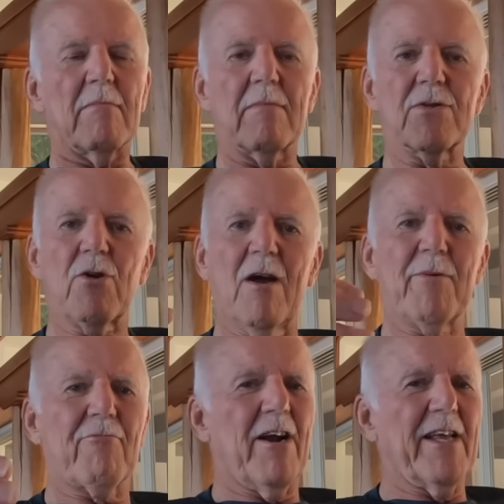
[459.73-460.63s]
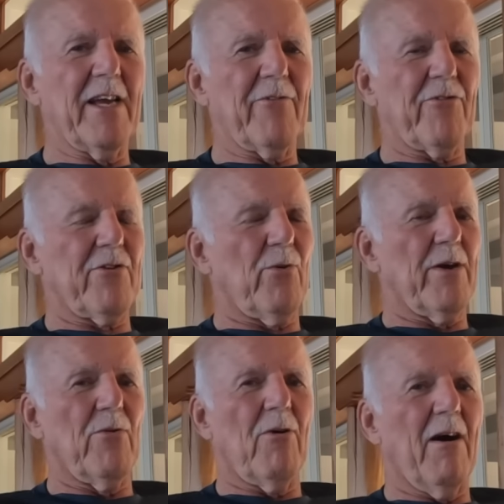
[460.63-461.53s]
So I've been writing it for
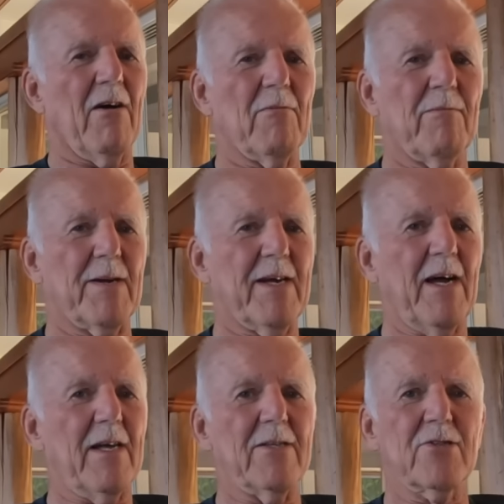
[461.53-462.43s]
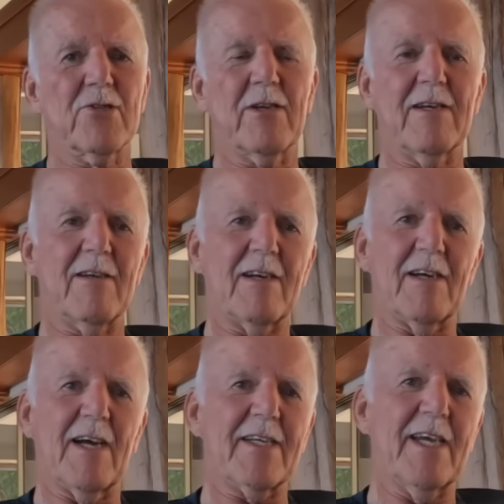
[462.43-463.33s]
quite a while because
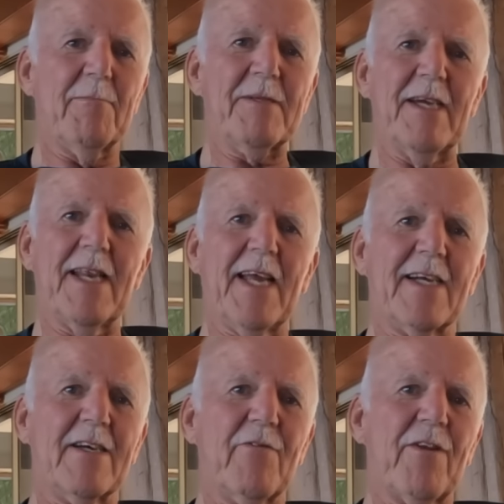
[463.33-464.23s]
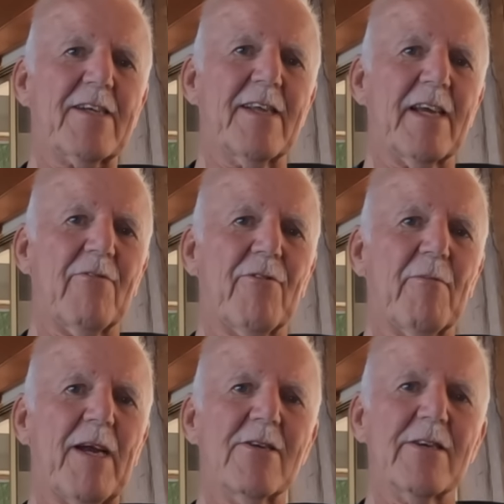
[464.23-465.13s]
I kept getting conflicting
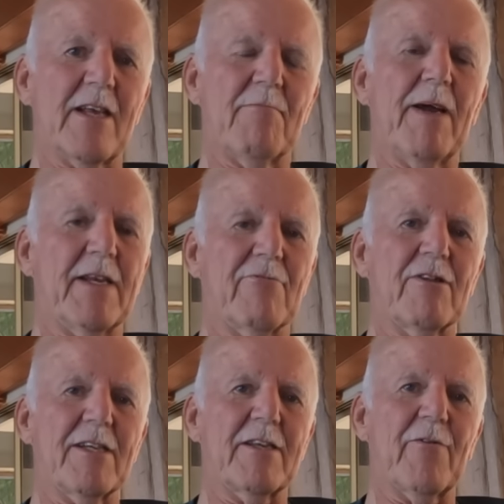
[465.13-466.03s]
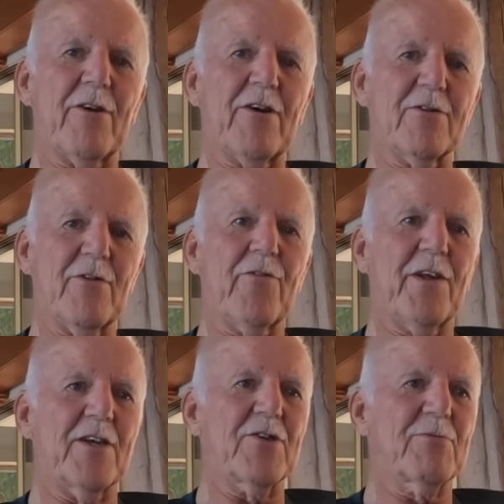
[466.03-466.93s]
information. It made it really difficult to
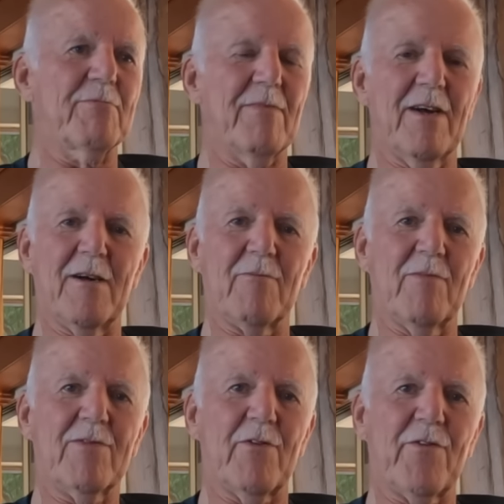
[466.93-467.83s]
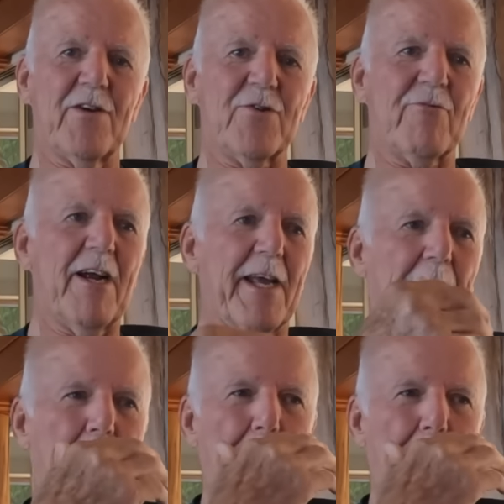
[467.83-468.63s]
finish writing it.